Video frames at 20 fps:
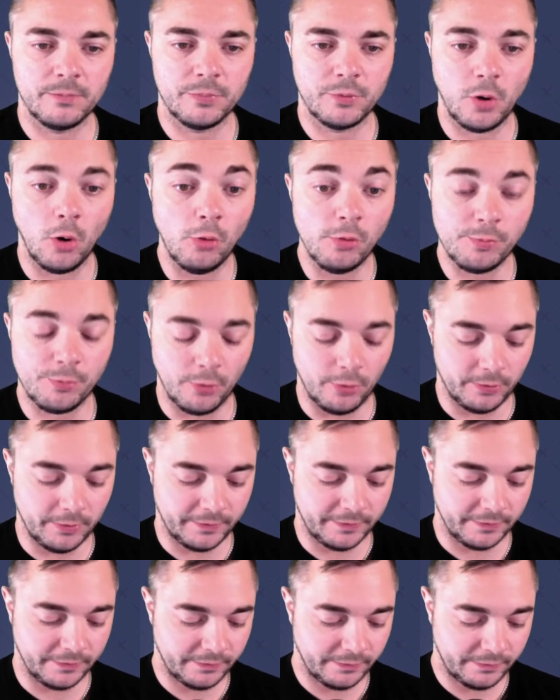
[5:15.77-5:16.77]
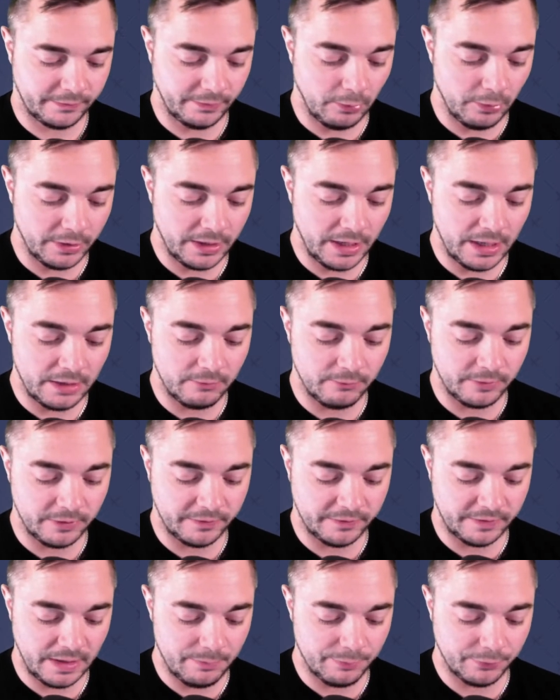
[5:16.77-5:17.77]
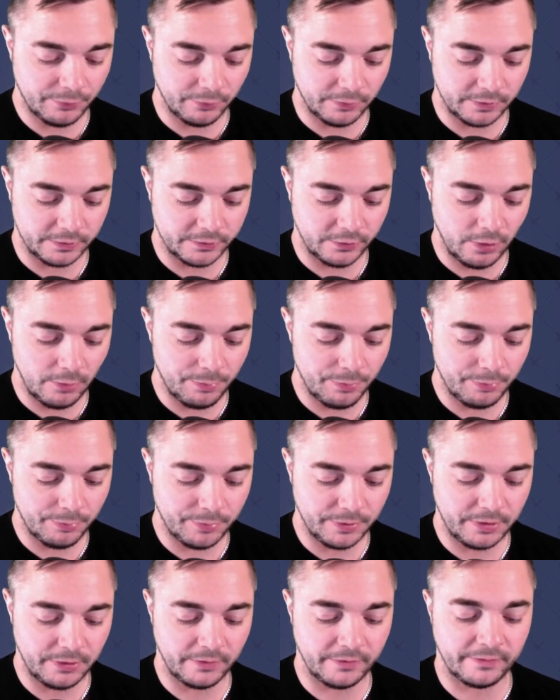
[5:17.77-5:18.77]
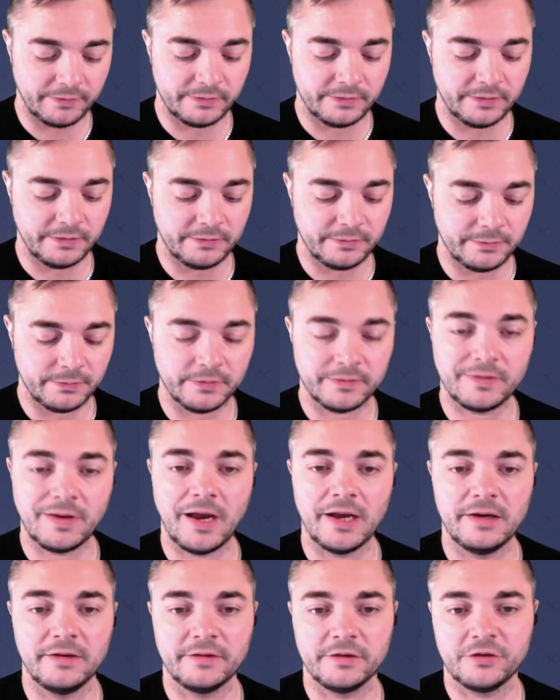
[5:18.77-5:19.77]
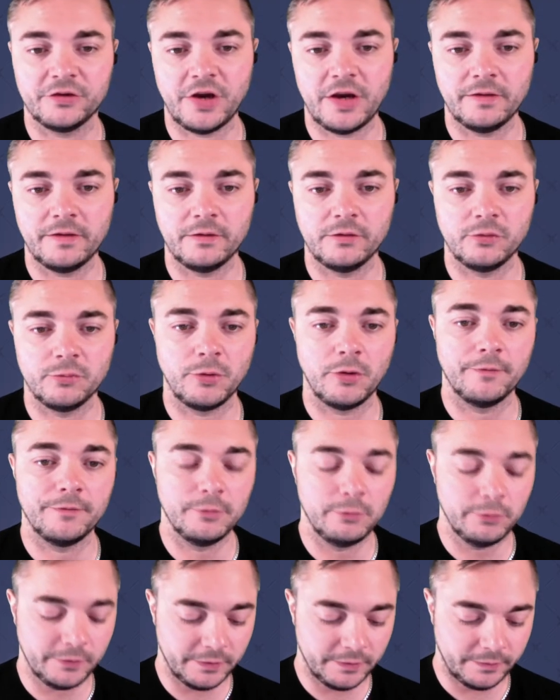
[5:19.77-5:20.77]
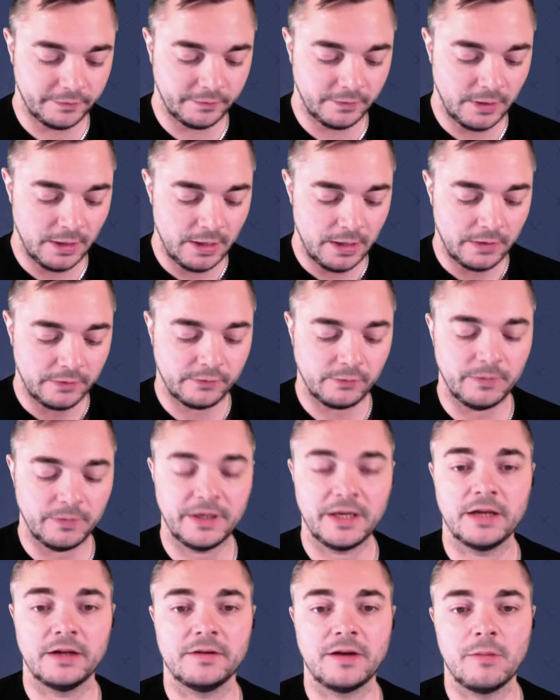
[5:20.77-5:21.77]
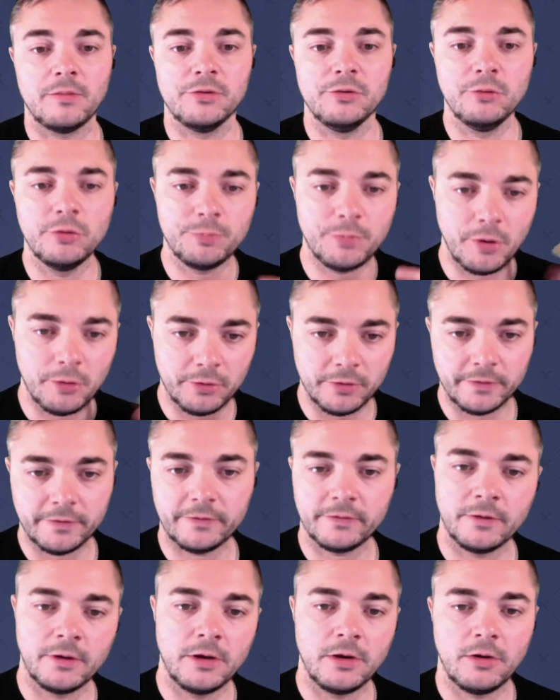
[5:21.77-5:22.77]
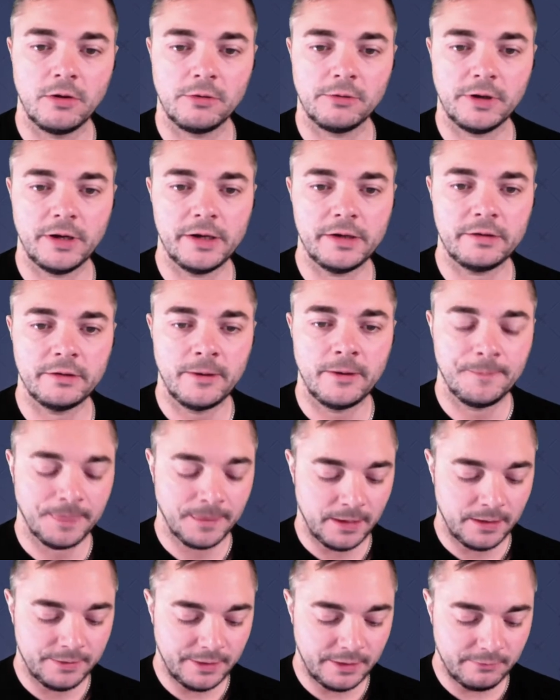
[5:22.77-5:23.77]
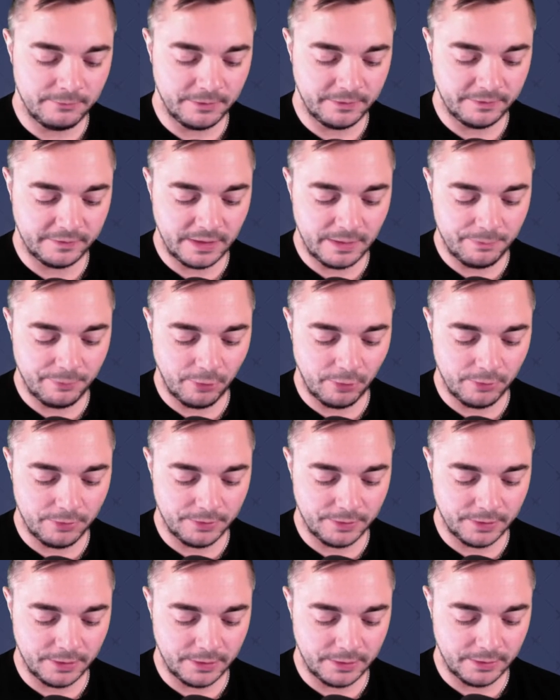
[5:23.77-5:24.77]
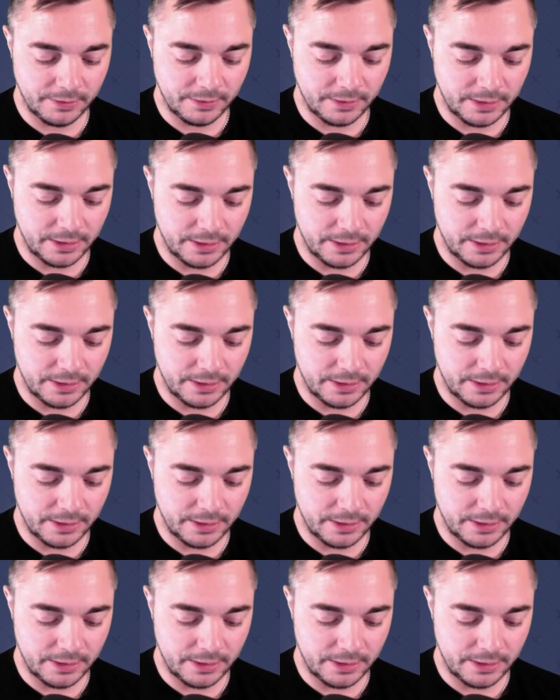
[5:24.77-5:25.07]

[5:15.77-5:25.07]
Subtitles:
gold bonuses. So again, we step to the top because this tile is adjacent to both looters, so we get a double loot bonus. All right. Then we step on the